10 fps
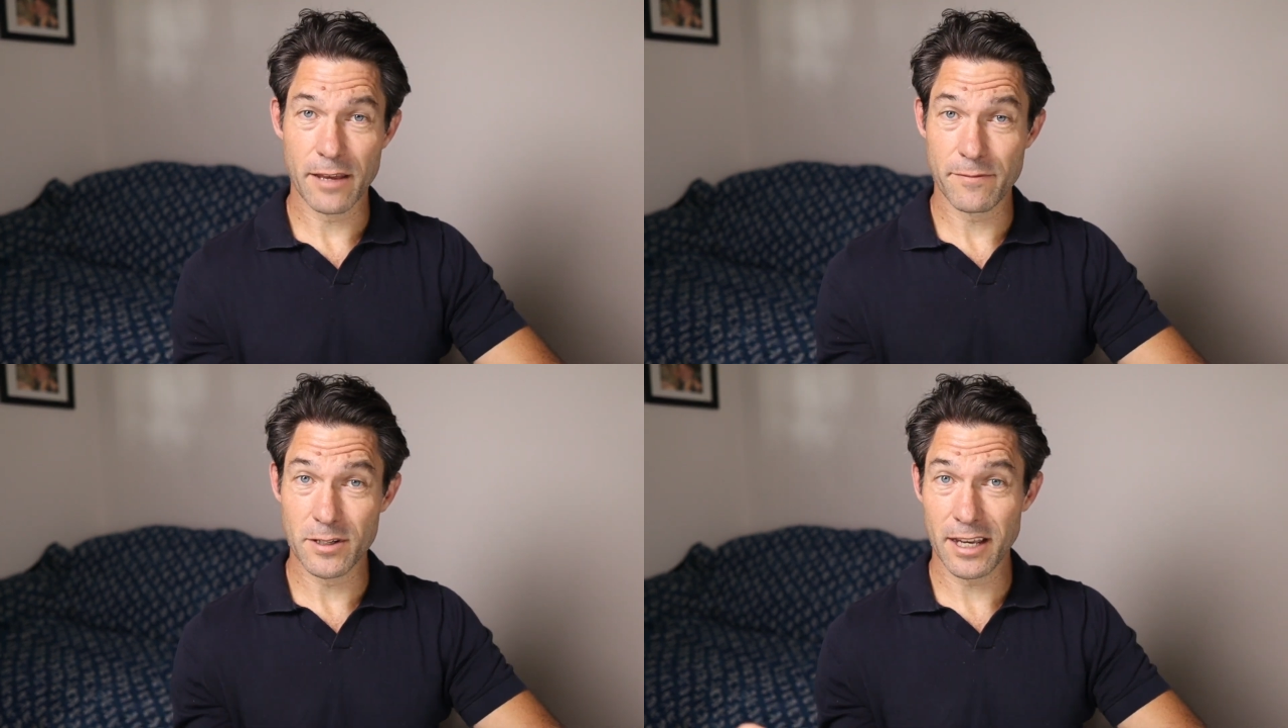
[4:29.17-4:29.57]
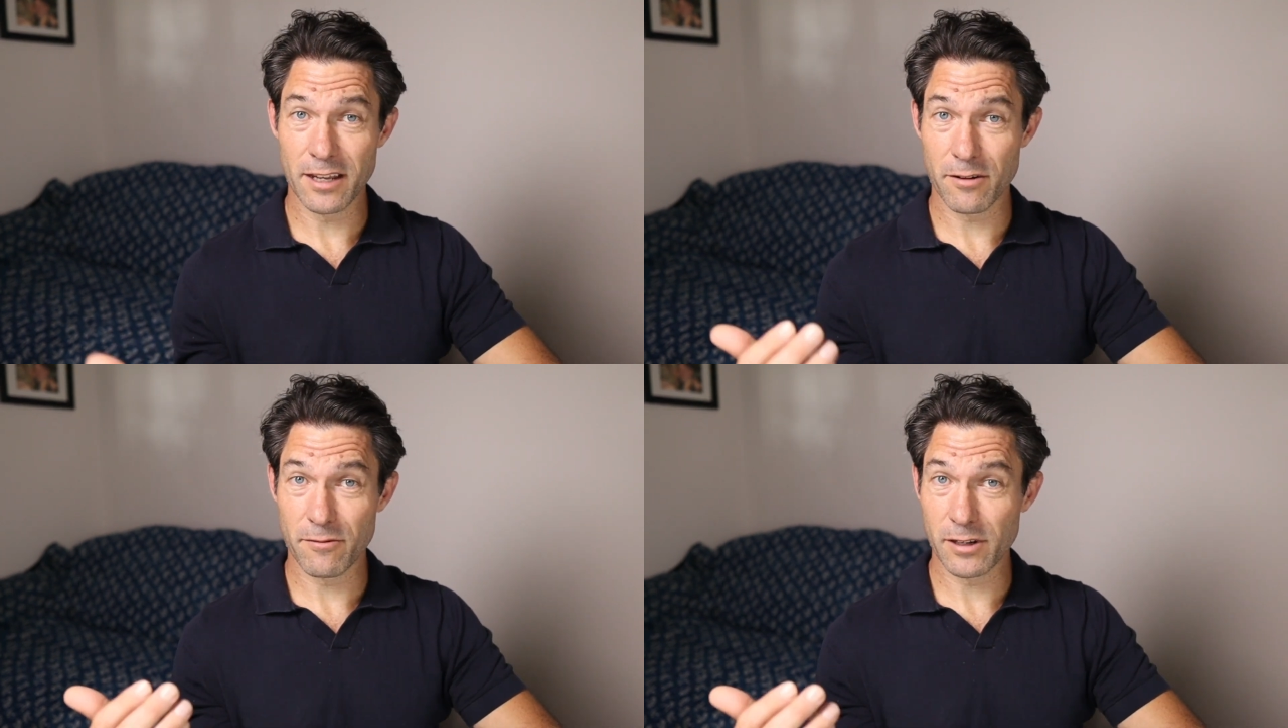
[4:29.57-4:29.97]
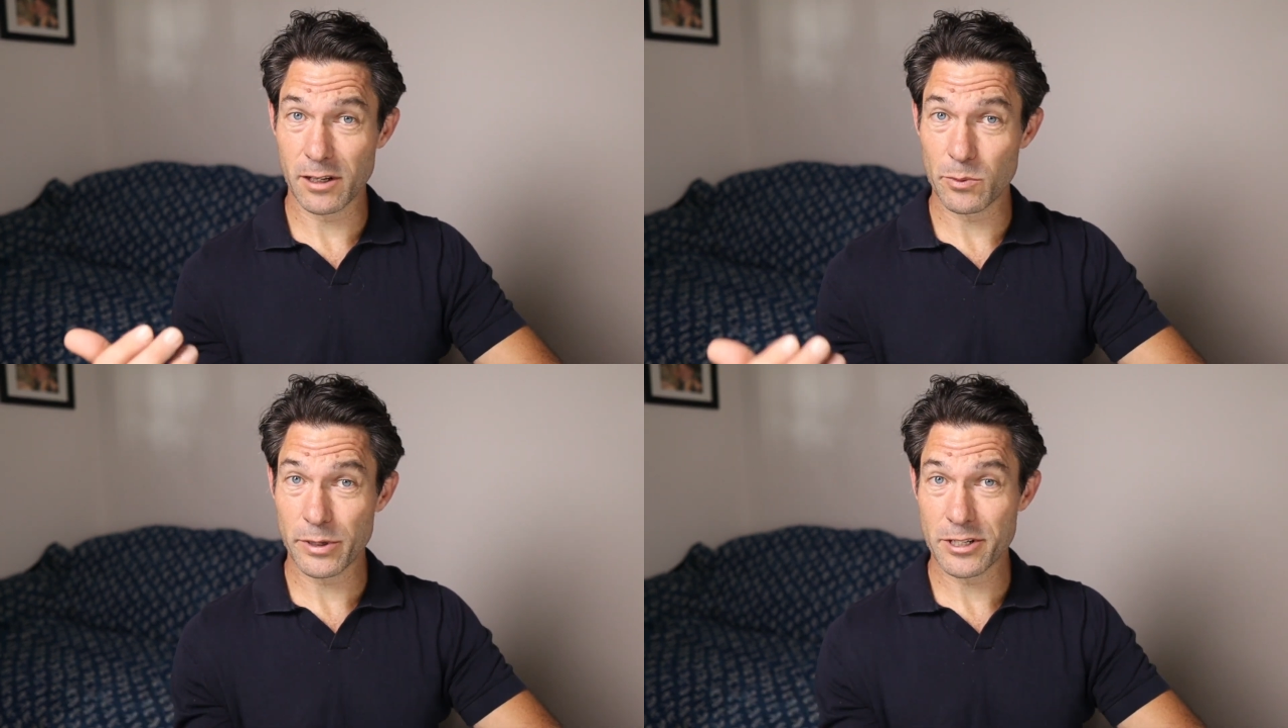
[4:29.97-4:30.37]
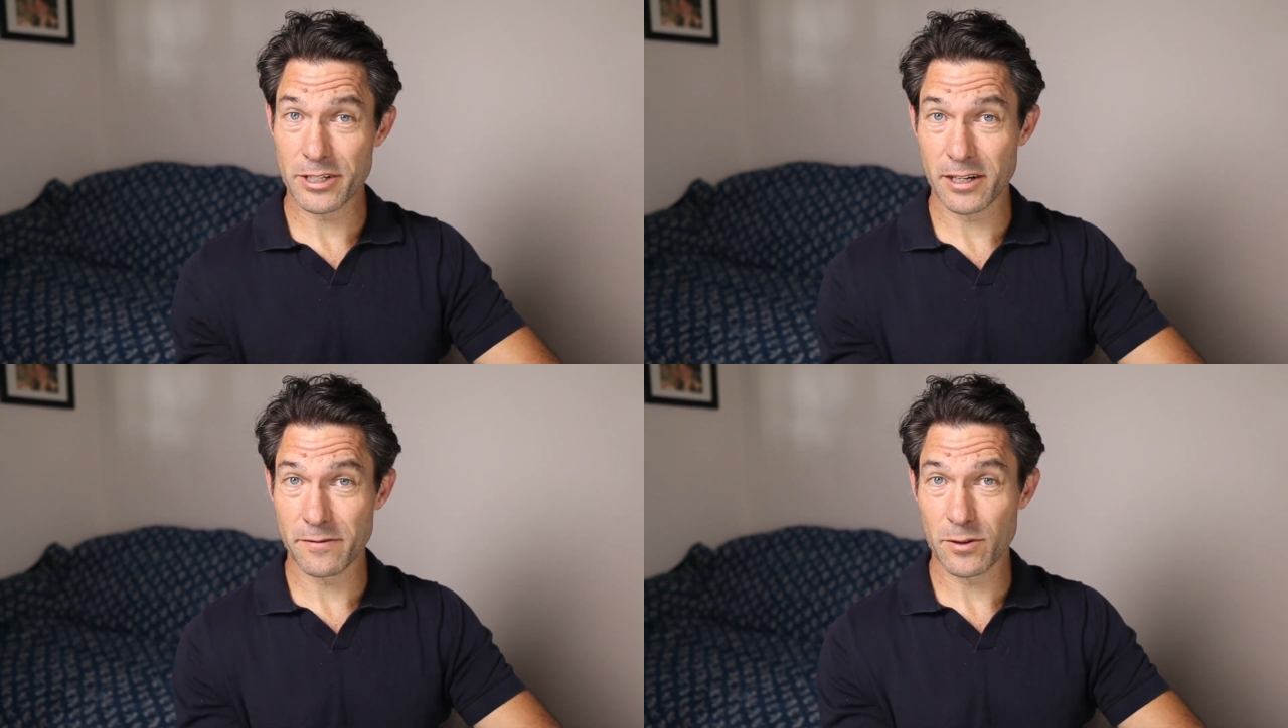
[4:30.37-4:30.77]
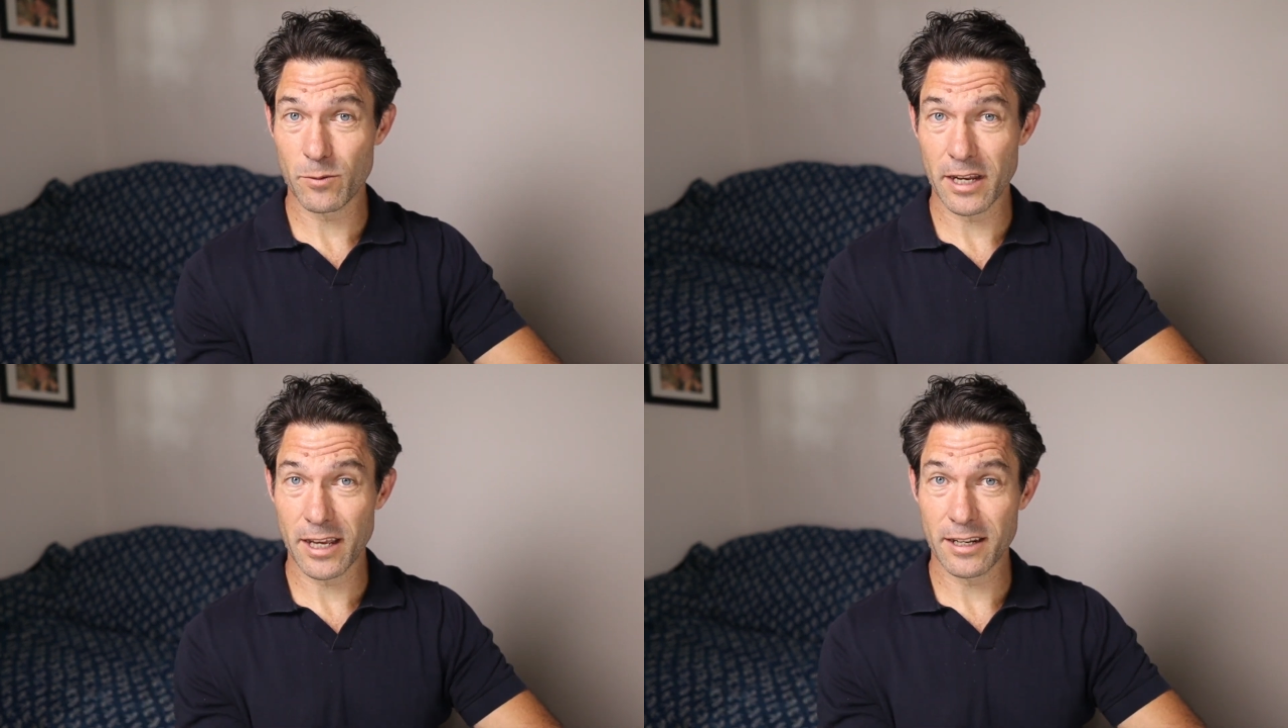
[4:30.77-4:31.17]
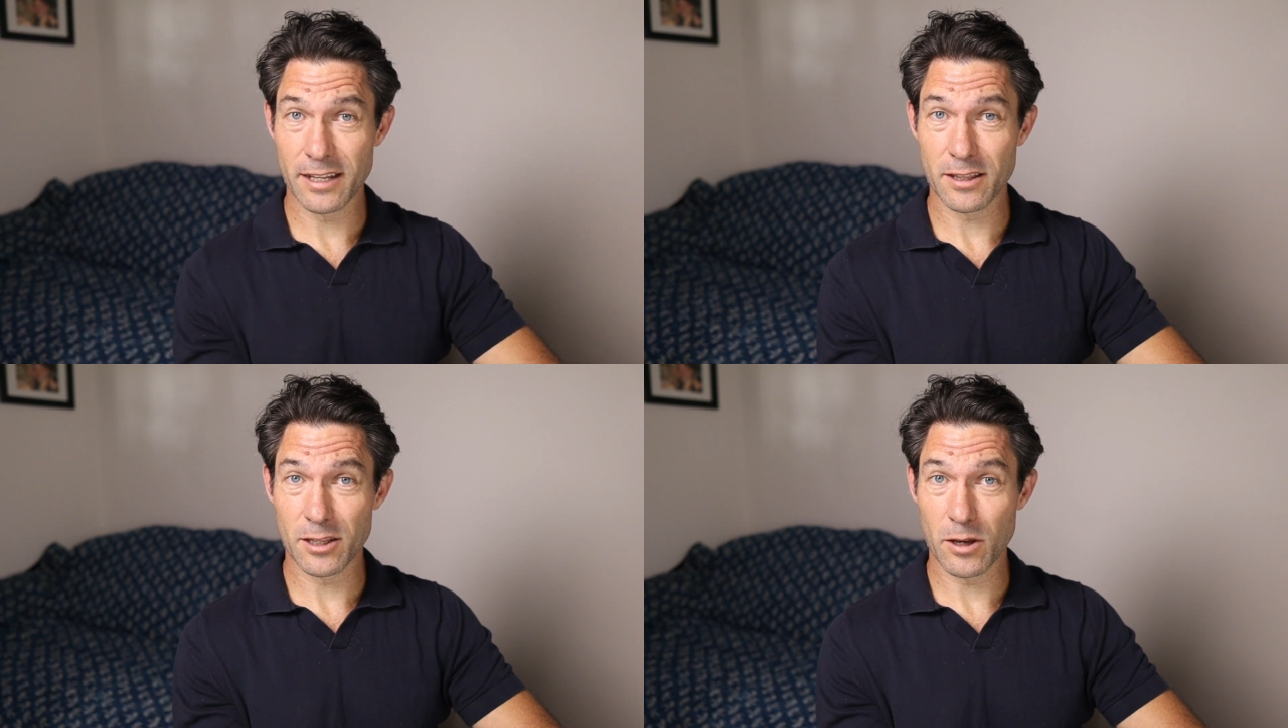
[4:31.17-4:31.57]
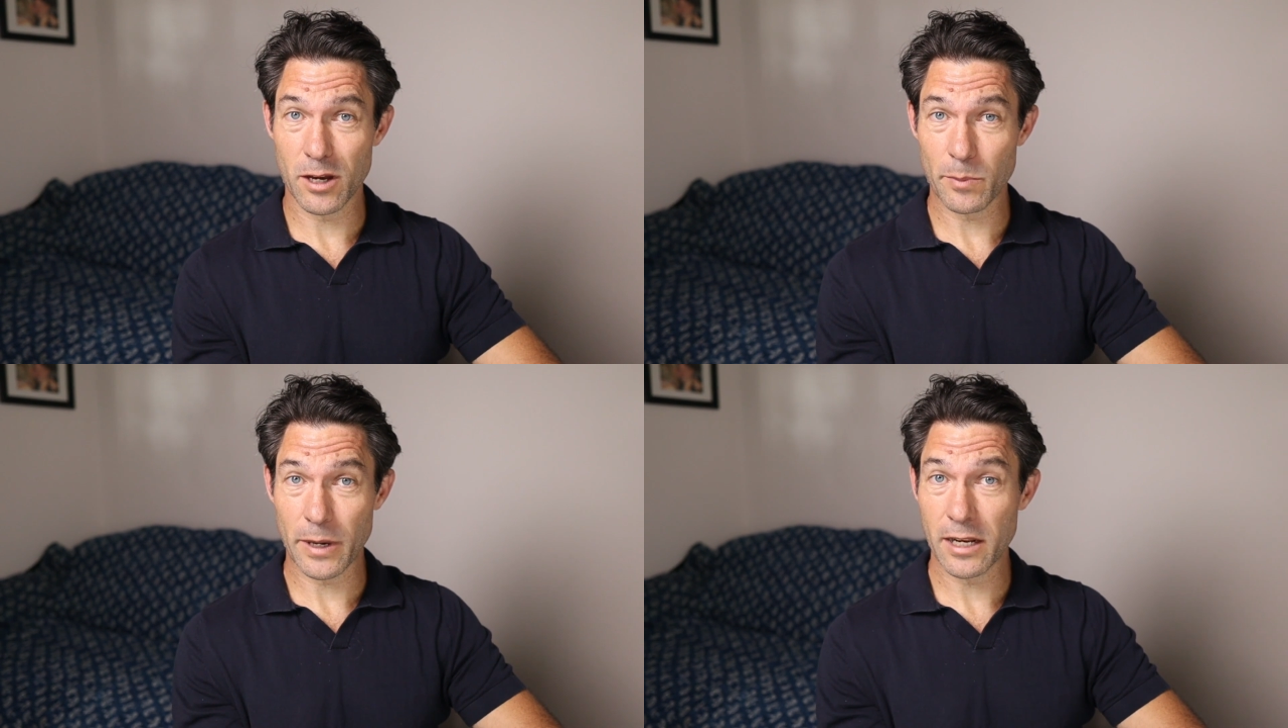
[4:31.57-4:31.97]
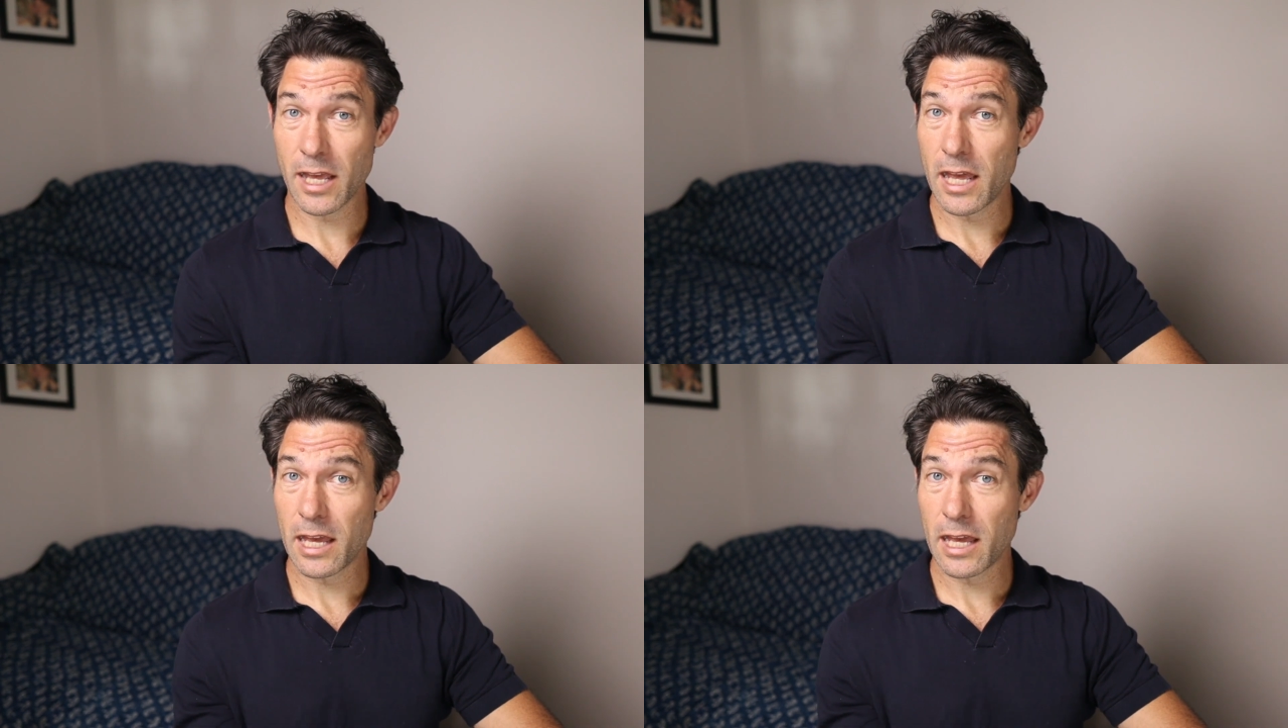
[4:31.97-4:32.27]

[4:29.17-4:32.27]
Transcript: If you did, I'd really appreciate it if you went ahead and hit the like button.